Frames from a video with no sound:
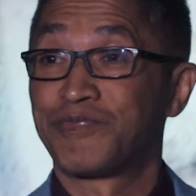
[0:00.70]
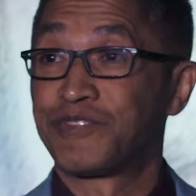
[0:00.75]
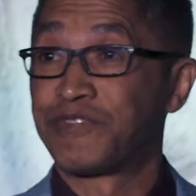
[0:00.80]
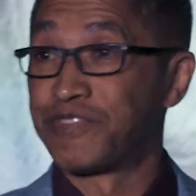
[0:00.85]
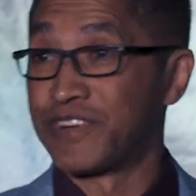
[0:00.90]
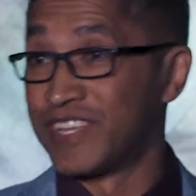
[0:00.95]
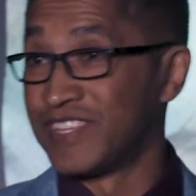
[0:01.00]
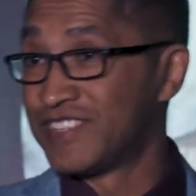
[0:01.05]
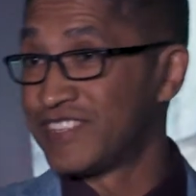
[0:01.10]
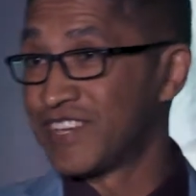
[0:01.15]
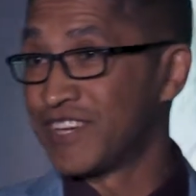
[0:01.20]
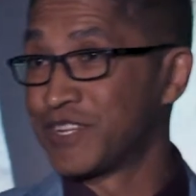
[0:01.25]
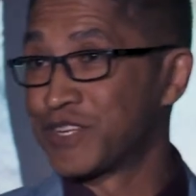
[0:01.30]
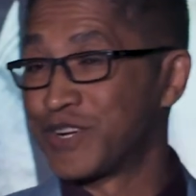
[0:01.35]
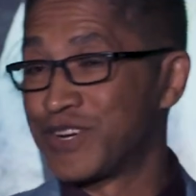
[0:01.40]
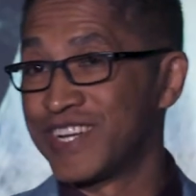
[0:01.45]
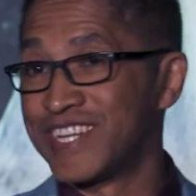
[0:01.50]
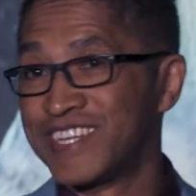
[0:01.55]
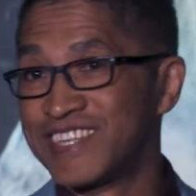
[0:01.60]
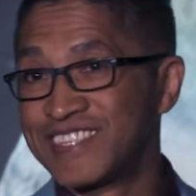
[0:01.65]
Friends and
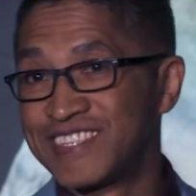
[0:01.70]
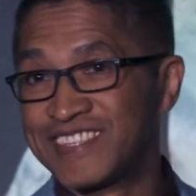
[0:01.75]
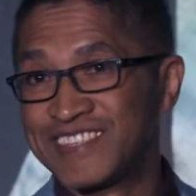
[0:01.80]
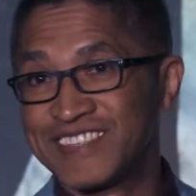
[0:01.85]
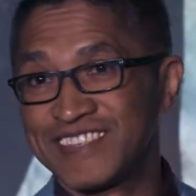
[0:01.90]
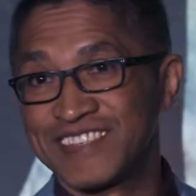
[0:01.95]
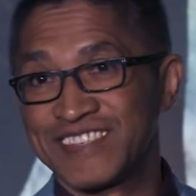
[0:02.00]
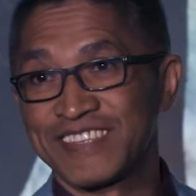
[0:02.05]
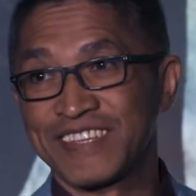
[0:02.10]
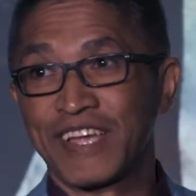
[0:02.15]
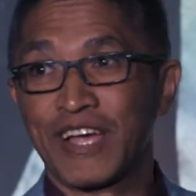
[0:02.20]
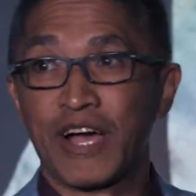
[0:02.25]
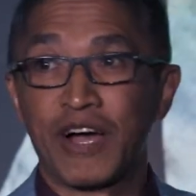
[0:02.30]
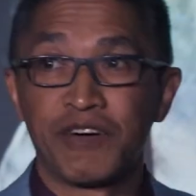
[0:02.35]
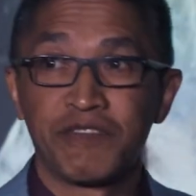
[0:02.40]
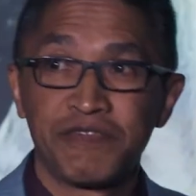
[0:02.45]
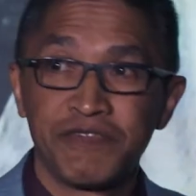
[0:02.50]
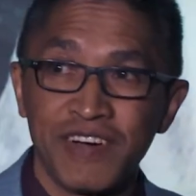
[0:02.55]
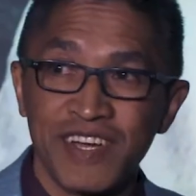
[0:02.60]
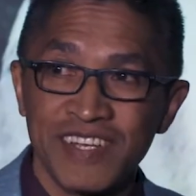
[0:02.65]
colleagues,
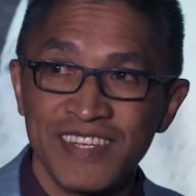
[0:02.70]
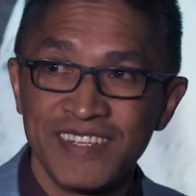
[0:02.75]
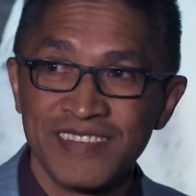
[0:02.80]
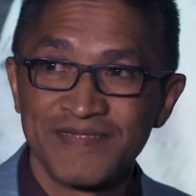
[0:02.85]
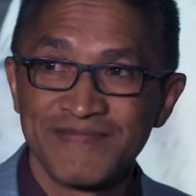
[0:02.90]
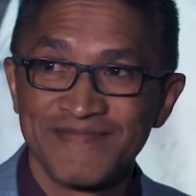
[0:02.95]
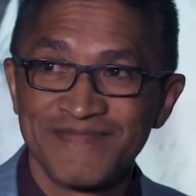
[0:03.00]
have fun.